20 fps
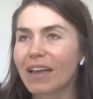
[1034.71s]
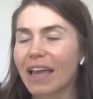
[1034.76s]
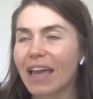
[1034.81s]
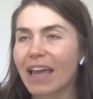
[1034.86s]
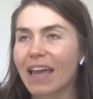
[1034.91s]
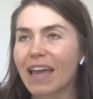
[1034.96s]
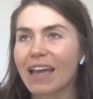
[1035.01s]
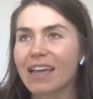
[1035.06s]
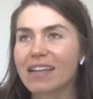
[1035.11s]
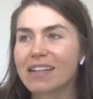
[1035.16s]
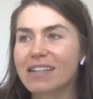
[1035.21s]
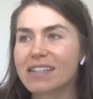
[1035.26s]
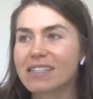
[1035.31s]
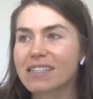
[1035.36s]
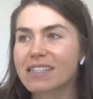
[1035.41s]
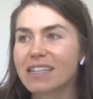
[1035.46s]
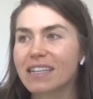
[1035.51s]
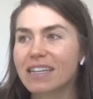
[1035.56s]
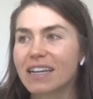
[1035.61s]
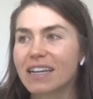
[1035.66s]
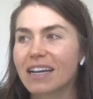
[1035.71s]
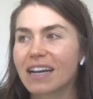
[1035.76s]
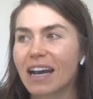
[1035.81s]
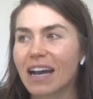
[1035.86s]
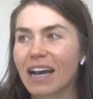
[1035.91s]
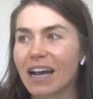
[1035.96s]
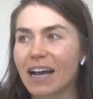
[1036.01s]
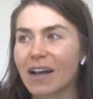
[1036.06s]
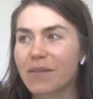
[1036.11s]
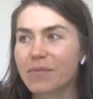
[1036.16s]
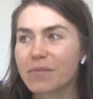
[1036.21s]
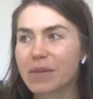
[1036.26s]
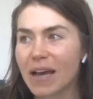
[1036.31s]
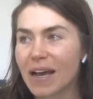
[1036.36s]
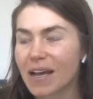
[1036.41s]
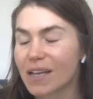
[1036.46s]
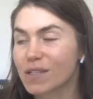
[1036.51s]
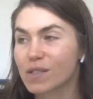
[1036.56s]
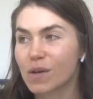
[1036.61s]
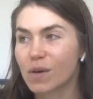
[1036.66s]
And Um,
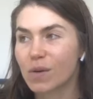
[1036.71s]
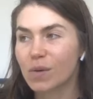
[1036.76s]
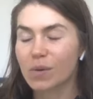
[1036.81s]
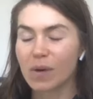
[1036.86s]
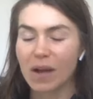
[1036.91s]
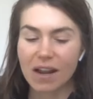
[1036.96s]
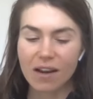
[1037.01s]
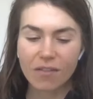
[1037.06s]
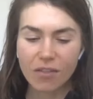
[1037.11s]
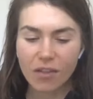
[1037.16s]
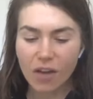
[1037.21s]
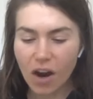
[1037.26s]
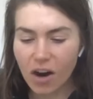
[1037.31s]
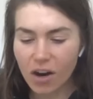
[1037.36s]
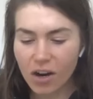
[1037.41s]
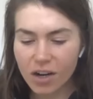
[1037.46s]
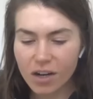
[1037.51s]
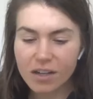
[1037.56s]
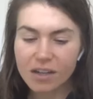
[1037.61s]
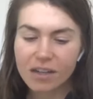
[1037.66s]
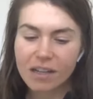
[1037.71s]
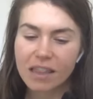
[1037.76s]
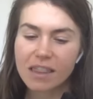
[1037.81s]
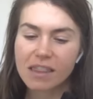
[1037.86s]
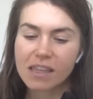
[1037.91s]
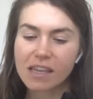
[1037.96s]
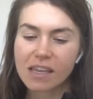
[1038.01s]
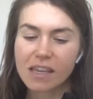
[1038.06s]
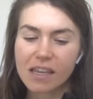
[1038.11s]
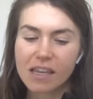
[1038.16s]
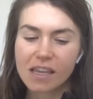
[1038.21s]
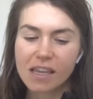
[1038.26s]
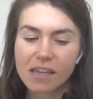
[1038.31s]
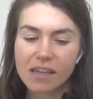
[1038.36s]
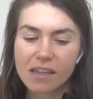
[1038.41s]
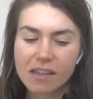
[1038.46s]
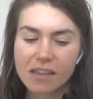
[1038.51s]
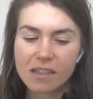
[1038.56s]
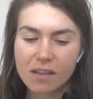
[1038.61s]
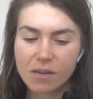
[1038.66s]
yeah, so kind of the art,
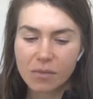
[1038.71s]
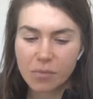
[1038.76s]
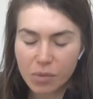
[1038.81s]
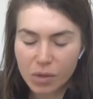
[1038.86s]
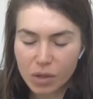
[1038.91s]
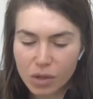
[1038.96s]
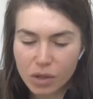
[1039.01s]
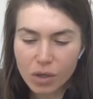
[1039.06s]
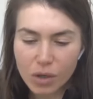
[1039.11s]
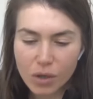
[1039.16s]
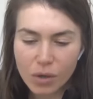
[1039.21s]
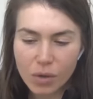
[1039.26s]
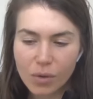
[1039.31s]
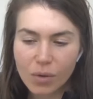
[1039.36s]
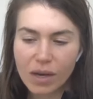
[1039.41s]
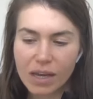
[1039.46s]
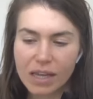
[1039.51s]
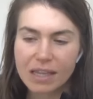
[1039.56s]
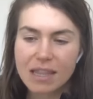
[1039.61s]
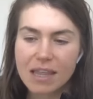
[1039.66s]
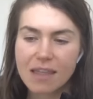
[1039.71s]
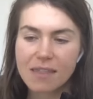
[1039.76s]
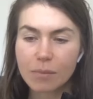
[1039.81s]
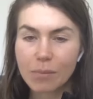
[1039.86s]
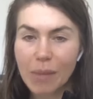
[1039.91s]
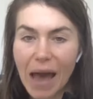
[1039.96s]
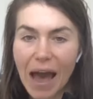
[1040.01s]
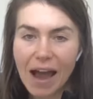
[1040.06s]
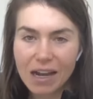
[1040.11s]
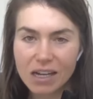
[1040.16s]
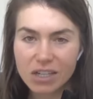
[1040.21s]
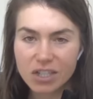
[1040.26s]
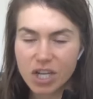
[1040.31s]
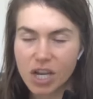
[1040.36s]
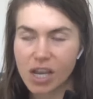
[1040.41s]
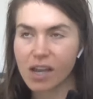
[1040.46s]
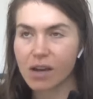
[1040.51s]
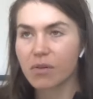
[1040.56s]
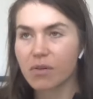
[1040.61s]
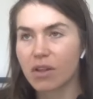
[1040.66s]
the the glue, and then the
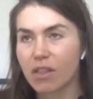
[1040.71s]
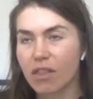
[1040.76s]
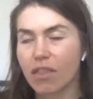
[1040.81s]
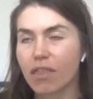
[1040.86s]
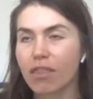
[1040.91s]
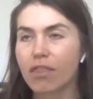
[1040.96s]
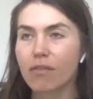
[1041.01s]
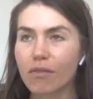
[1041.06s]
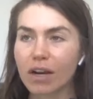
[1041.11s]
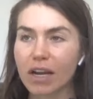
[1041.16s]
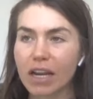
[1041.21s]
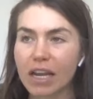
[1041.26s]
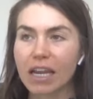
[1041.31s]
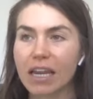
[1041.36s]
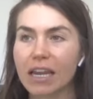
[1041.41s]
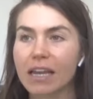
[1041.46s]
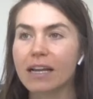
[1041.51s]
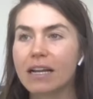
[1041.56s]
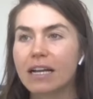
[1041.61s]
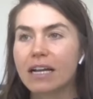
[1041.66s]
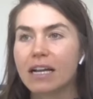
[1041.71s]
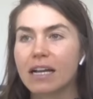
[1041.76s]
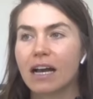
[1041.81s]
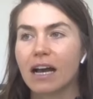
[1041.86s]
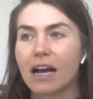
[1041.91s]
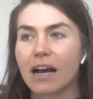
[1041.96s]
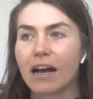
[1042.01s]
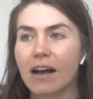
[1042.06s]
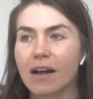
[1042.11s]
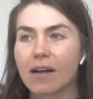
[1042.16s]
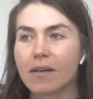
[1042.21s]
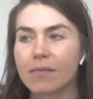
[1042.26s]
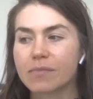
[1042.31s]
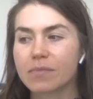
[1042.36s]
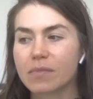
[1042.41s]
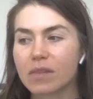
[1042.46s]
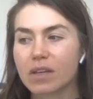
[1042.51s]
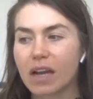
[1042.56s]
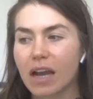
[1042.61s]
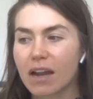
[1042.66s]
packaging were the three
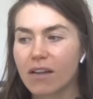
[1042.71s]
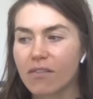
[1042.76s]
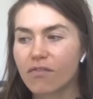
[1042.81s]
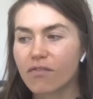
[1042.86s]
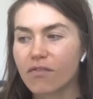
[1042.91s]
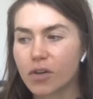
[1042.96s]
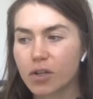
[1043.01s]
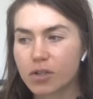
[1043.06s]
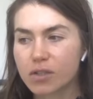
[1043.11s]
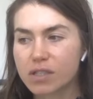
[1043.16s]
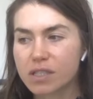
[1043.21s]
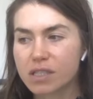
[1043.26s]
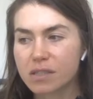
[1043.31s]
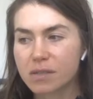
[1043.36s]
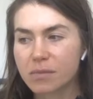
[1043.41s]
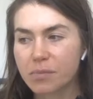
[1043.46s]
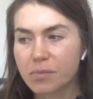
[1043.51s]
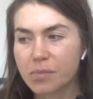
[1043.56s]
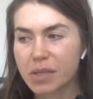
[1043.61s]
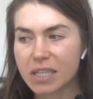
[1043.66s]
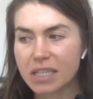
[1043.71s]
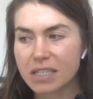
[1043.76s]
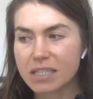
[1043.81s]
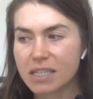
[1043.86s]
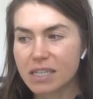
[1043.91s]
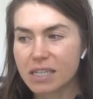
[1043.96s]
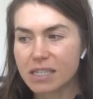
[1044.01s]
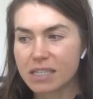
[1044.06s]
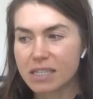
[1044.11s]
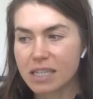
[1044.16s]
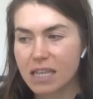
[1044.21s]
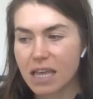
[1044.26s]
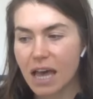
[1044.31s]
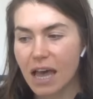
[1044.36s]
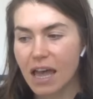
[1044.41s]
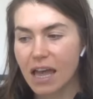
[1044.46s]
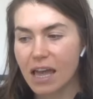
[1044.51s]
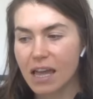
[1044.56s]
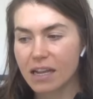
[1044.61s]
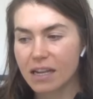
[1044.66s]
um, kind of first pieces
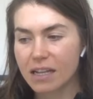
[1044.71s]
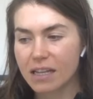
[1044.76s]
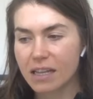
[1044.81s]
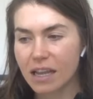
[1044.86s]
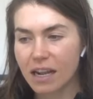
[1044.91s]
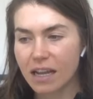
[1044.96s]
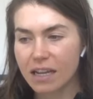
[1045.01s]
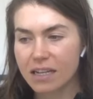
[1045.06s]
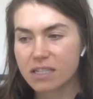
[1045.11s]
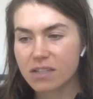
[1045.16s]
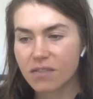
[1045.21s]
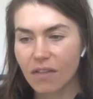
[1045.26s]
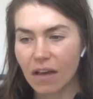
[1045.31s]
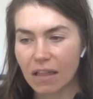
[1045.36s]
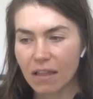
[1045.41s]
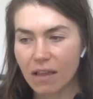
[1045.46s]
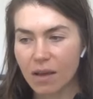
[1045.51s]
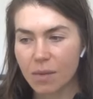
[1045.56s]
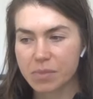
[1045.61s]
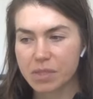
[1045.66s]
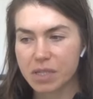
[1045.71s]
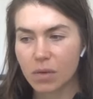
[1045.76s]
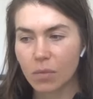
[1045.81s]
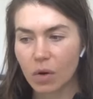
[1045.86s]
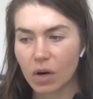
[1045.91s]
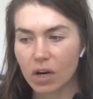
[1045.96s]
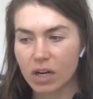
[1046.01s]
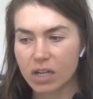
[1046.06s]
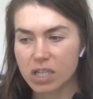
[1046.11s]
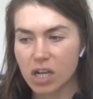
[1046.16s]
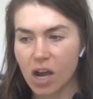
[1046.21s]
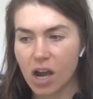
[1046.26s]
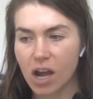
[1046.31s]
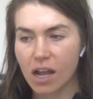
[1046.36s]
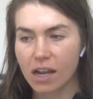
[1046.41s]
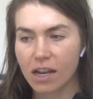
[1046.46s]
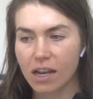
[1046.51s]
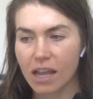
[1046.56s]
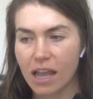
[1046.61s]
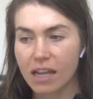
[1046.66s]
that that I developed and worked
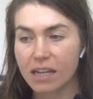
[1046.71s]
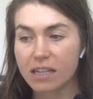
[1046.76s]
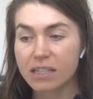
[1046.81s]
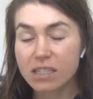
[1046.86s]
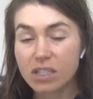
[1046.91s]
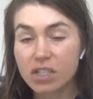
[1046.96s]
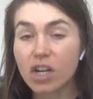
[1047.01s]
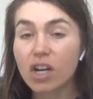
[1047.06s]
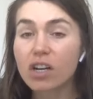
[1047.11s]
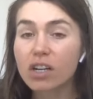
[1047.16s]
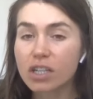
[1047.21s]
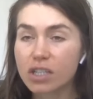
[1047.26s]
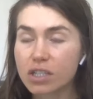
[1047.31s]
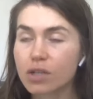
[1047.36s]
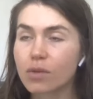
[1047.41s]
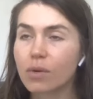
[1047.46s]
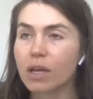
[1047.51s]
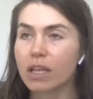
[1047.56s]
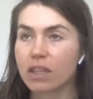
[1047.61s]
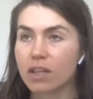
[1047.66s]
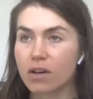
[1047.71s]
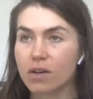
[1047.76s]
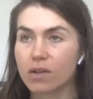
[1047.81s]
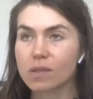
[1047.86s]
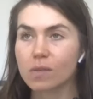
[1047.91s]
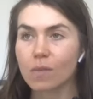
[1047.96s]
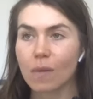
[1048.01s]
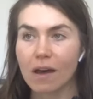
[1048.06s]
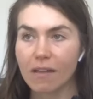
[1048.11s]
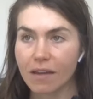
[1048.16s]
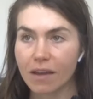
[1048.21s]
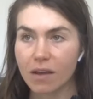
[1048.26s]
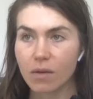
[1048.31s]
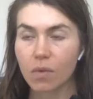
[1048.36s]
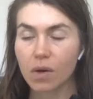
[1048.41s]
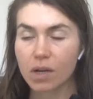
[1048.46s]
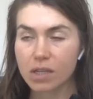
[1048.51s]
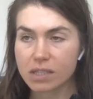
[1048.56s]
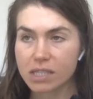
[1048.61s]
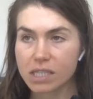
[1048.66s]
on, and started doing those while I
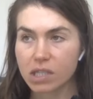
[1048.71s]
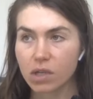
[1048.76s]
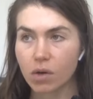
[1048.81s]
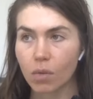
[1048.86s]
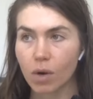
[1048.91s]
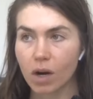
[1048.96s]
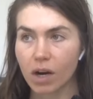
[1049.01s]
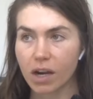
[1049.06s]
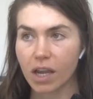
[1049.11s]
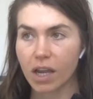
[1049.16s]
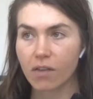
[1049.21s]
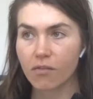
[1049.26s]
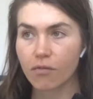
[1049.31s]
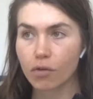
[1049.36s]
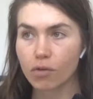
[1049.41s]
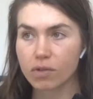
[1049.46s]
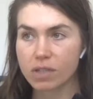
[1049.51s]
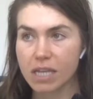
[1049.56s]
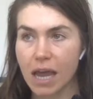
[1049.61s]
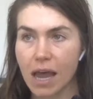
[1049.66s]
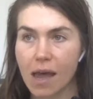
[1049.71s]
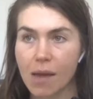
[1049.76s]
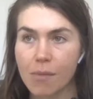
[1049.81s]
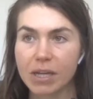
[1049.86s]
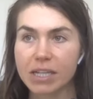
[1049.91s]
was still working full time.